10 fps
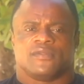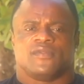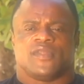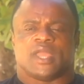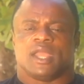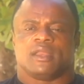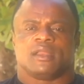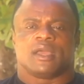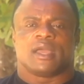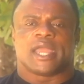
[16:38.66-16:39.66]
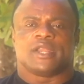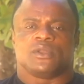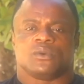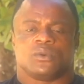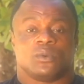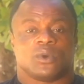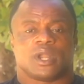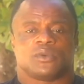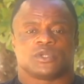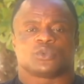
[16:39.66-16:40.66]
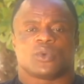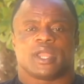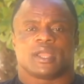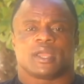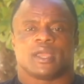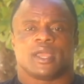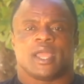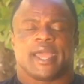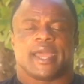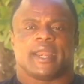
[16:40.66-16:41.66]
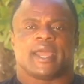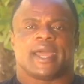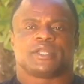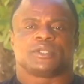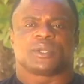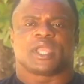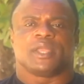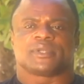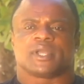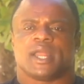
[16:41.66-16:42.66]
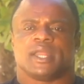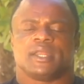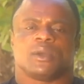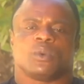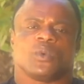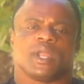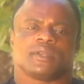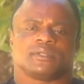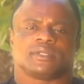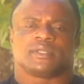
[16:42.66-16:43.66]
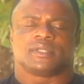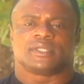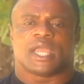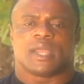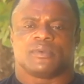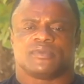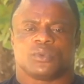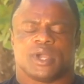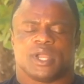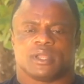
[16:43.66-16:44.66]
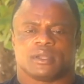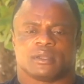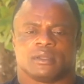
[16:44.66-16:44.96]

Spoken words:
Then I knew what I was weighing, and I had to keep silent and wait until the time of the weighing.